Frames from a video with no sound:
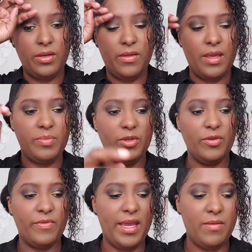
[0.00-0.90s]
know that blue
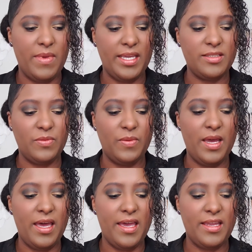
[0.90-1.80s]
and red makes
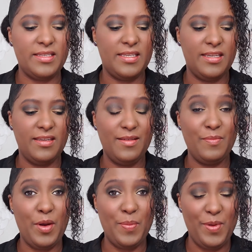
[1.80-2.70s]
what?
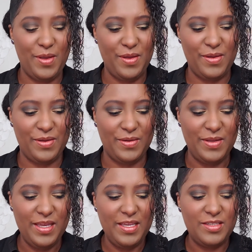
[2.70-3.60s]
Purple.
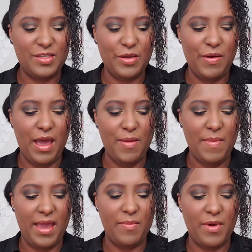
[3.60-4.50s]
So I
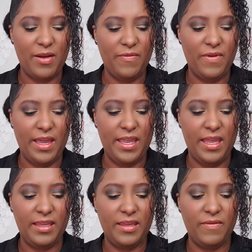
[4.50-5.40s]
might modify
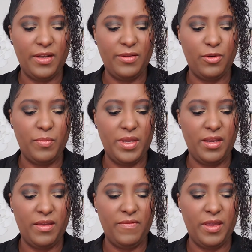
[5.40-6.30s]
it and give it a little bit
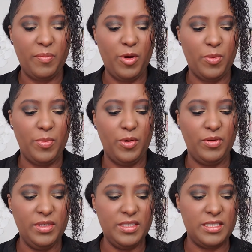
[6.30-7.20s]
of a
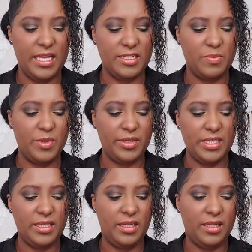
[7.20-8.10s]

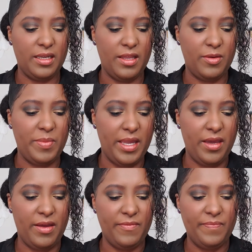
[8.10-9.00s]
purple/burgundy color
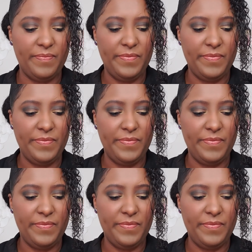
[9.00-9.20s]
payoff.